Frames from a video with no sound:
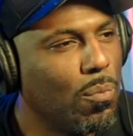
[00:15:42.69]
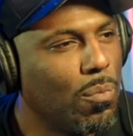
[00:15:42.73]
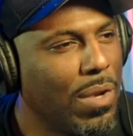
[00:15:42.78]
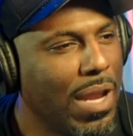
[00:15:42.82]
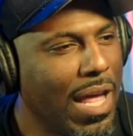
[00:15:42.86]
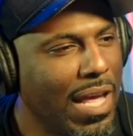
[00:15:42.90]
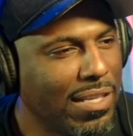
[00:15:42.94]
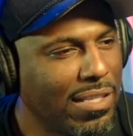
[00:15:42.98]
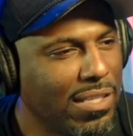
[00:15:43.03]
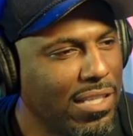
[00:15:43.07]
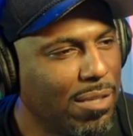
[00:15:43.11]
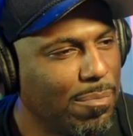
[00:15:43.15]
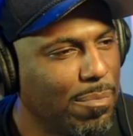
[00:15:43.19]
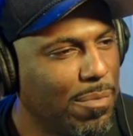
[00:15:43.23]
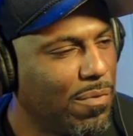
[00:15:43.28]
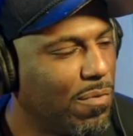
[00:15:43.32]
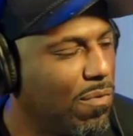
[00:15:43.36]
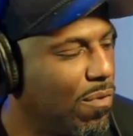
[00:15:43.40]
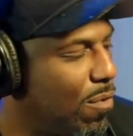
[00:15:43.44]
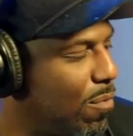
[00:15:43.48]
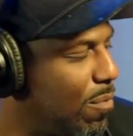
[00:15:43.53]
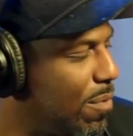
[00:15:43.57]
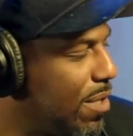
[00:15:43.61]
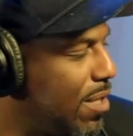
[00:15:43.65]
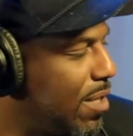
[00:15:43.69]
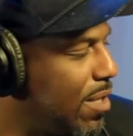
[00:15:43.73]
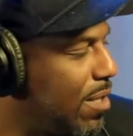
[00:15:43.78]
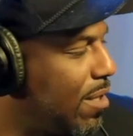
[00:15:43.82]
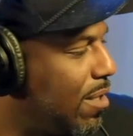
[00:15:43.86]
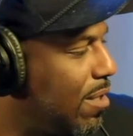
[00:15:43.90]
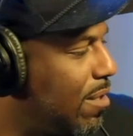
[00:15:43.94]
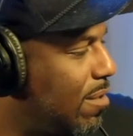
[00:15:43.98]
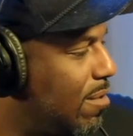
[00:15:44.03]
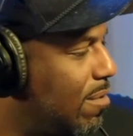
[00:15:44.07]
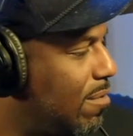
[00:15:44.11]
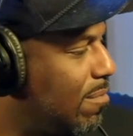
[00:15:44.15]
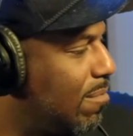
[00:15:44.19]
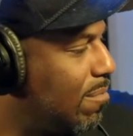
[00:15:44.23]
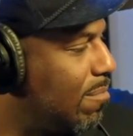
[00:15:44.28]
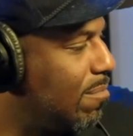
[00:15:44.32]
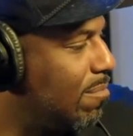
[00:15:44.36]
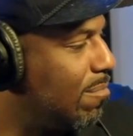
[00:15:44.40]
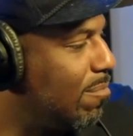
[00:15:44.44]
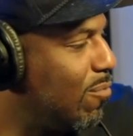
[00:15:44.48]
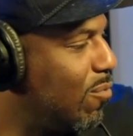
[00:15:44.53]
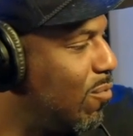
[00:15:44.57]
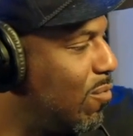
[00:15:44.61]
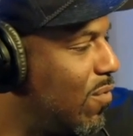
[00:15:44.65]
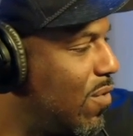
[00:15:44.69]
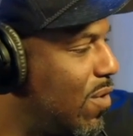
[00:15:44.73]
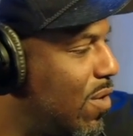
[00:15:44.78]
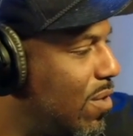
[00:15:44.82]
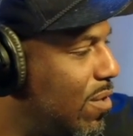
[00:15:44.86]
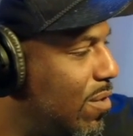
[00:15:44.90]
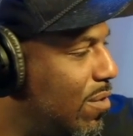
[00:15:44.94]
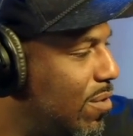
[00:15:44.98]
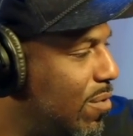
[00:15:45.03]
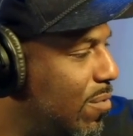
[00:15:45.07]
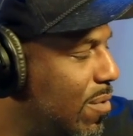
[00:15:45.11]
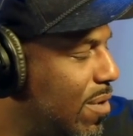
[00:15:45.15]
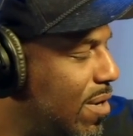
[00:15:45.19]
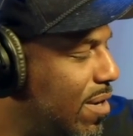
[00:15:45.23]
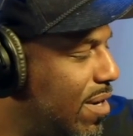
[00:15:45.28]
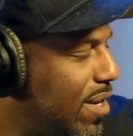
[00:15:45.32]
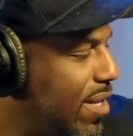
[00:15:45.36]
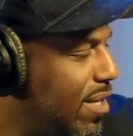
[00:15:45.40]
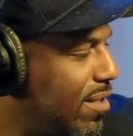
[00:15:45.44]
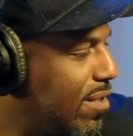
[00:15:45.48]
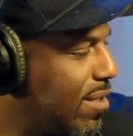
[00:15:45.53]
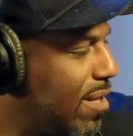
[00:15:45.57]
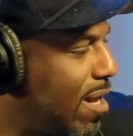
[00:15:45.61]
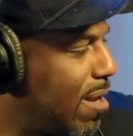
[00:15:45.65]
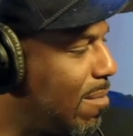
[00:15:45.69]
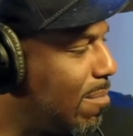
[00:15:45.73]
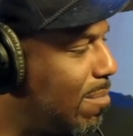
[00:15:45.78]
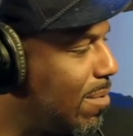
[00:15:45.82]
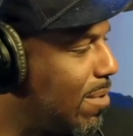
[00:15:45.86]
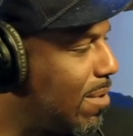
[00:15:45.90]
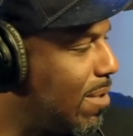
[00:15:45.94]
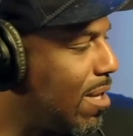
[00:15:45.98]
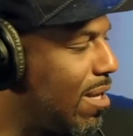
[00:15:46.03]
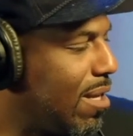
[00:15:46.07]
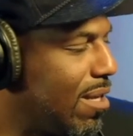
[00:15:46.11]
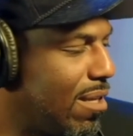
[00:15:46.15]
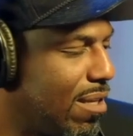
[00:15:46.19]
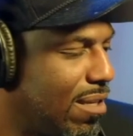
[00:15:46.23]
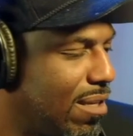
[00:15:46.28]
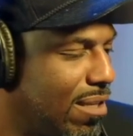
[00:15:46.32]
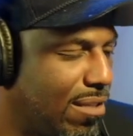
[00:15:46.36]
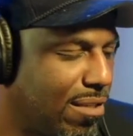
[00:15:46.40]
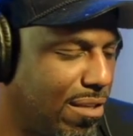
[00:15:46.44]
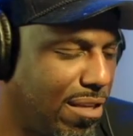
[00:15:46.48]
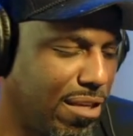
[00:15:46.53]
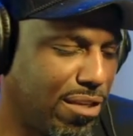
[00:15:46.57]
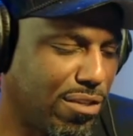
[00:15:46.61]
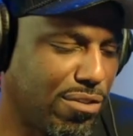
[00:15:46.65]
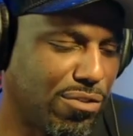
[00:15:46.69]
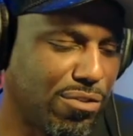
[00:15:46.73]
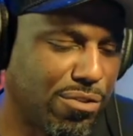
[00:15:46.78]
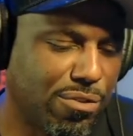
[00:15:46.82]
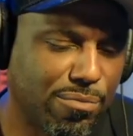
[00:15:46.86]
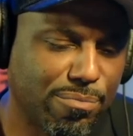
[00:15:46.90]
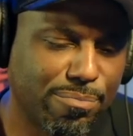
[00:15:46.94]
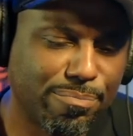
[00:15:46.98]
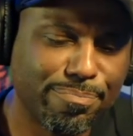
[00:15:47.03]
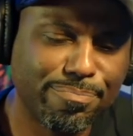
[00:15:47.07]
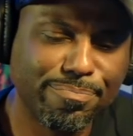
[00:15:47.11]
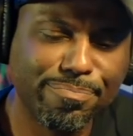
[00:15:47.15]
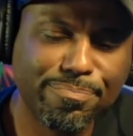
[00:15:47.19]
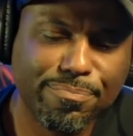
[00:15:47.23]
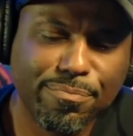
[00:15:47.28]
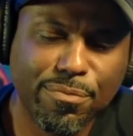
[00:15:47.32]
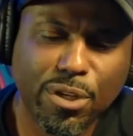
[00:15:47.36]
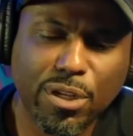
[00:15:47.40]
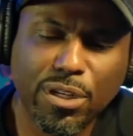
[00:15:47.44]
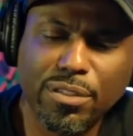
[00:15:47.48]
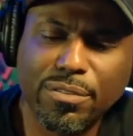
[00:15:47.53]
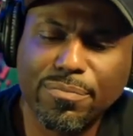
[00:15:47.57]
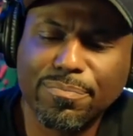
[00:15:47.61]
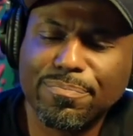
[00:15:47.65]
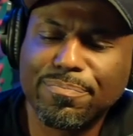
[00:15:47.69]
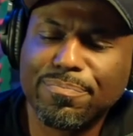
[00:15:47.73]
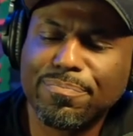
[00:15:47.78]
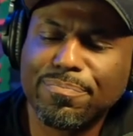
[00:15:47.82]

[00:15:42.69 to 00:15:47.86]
Last thing before we move on to our next topic, uh, next show. Sorry.